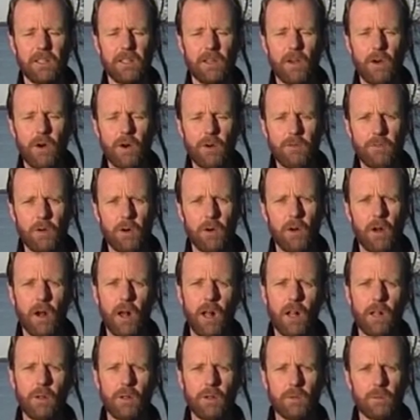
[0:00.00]

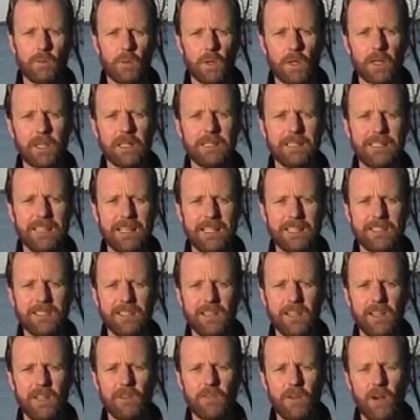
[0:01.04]
Overall work
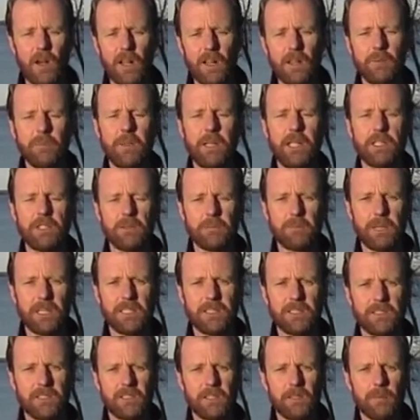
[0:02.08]
intensity of all the major
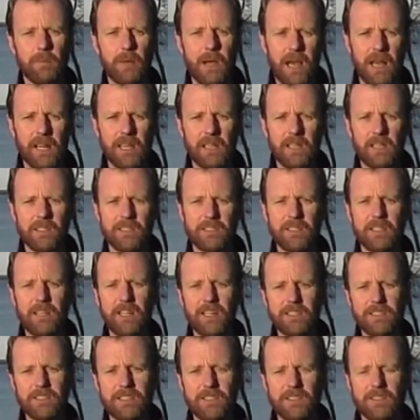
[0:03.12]
muscles in the body is the
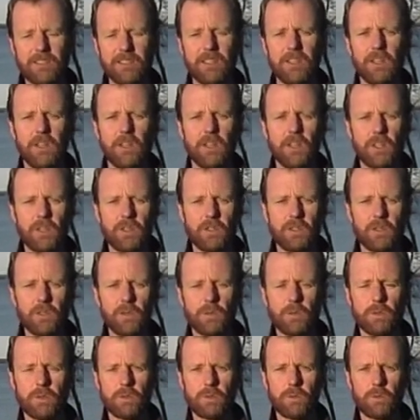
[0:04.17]
essence.
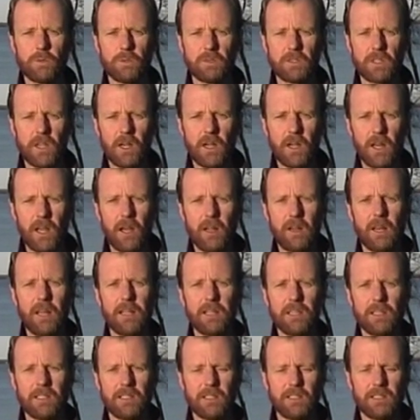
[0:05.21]
So start out at
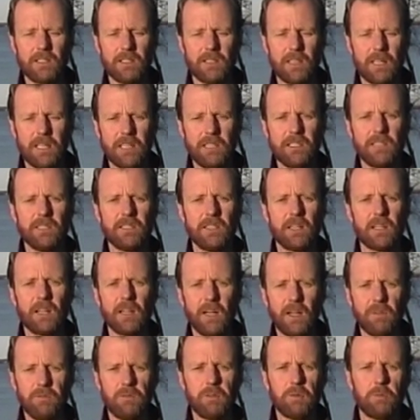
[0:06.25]
a nice,
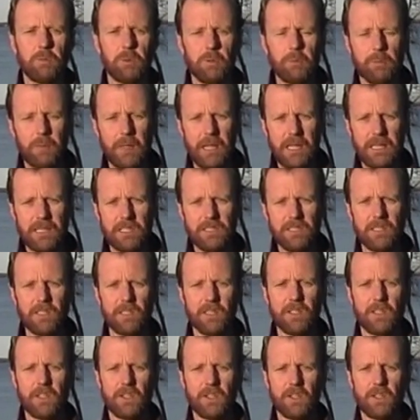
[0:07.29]
comfortable pace
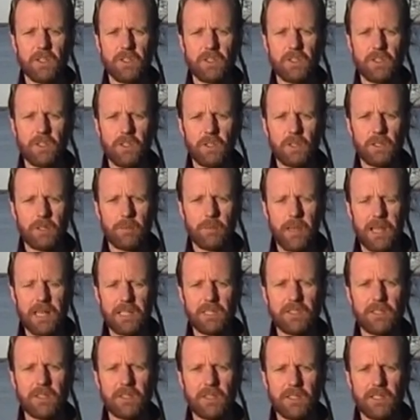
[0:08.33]
so you can
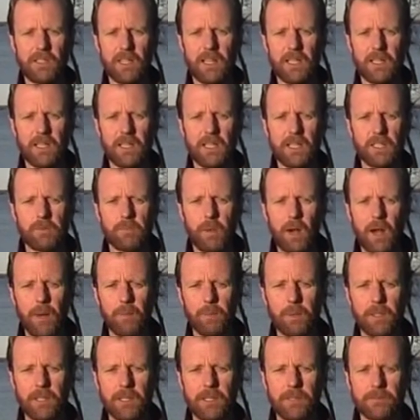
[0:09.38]
master the techniques
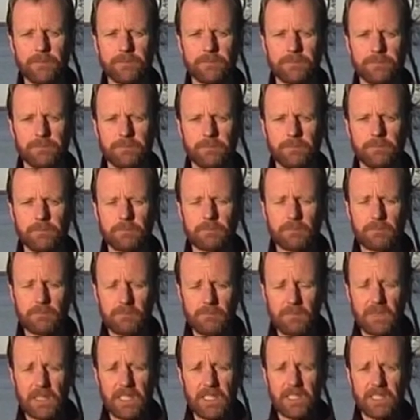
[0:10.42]
properly.
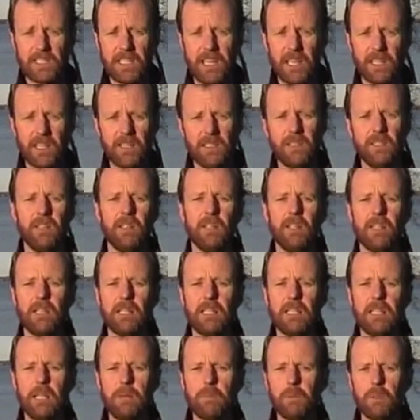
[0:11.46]
Second,
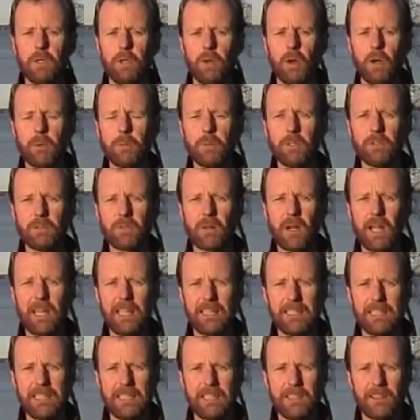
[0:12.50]
keep a normal stride
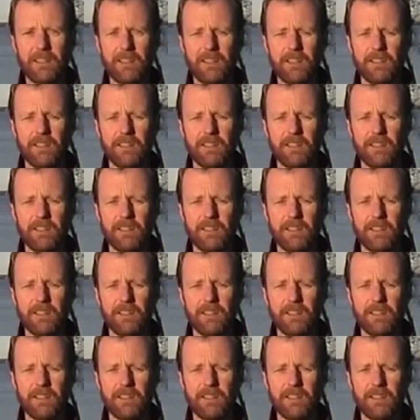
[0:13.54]
length.